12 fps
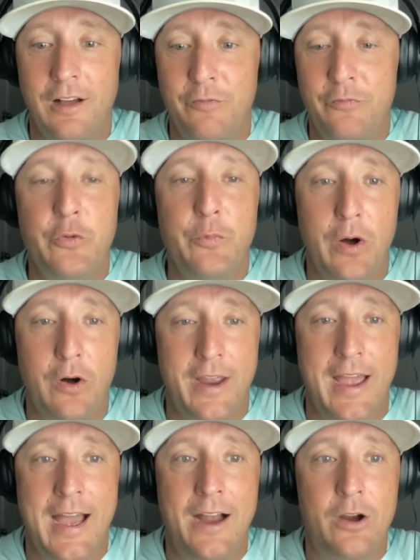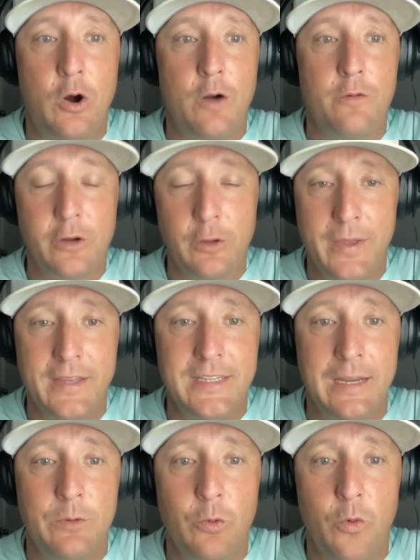football guy, Carver could be a
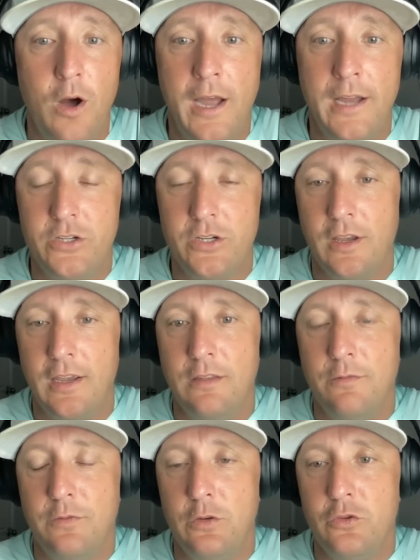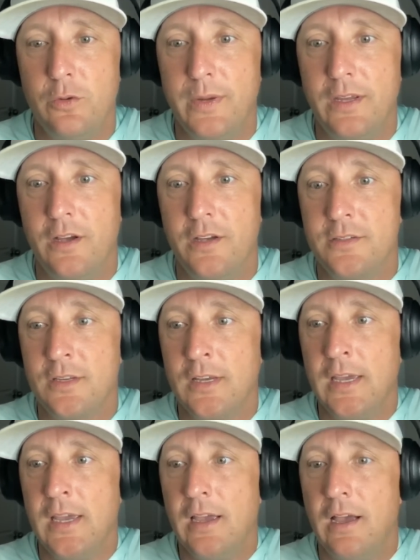team to watch in the future because
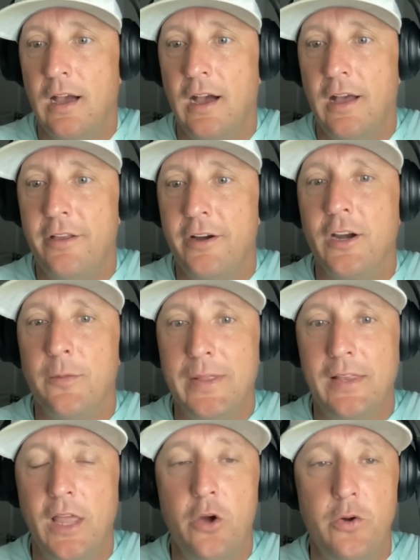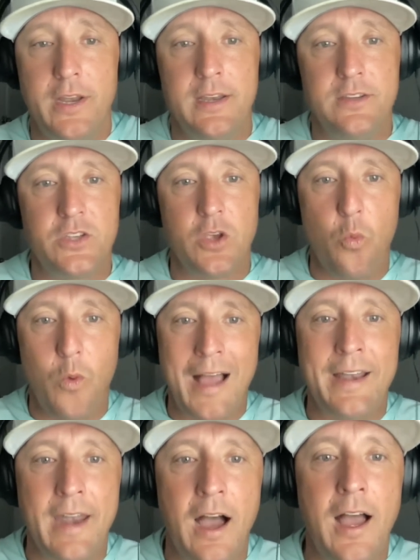they're going to be loaded. So why
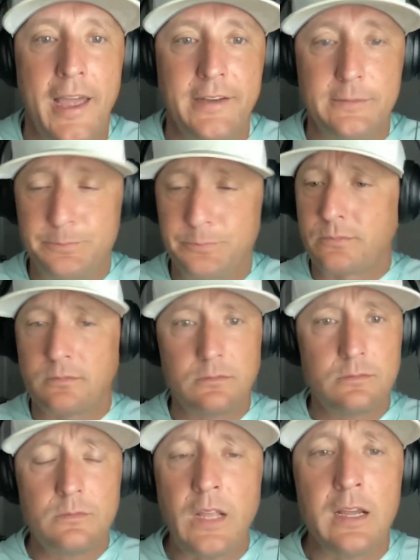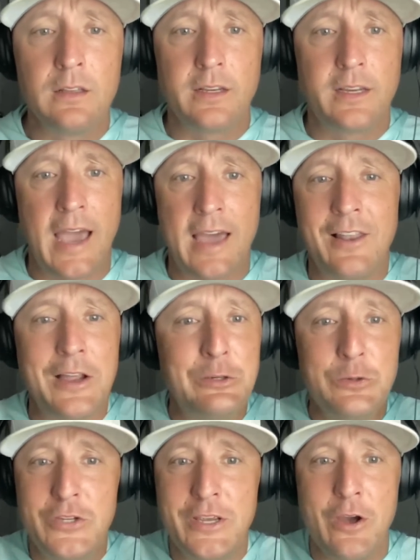not? Kind of like you
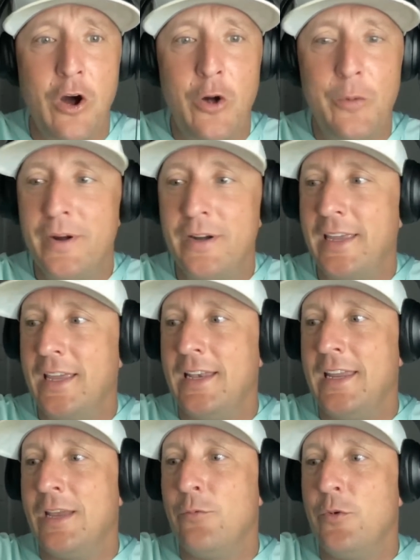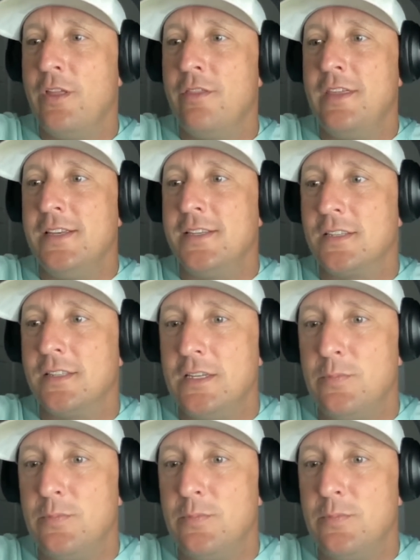see Auburn getting in with these